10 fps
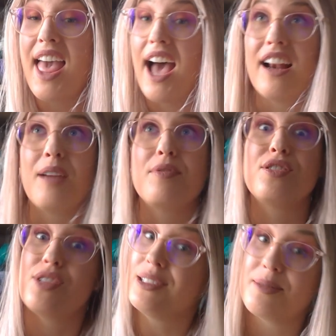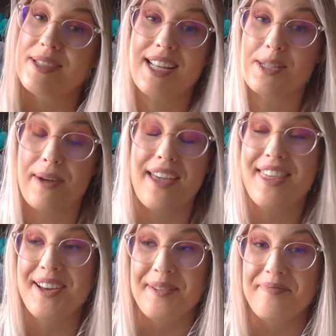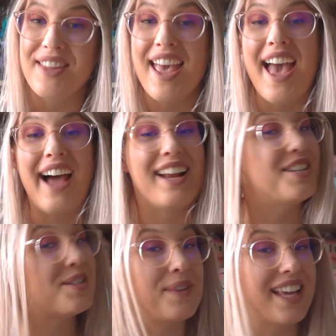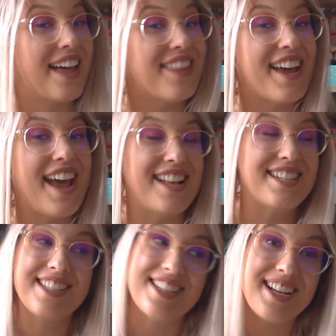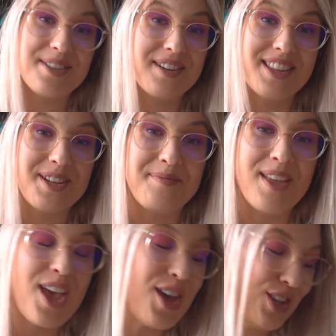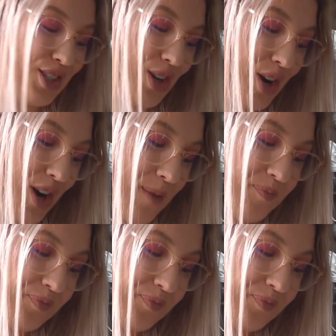and I'm so obsessed by them, and I just want to get there and just start doing them. So,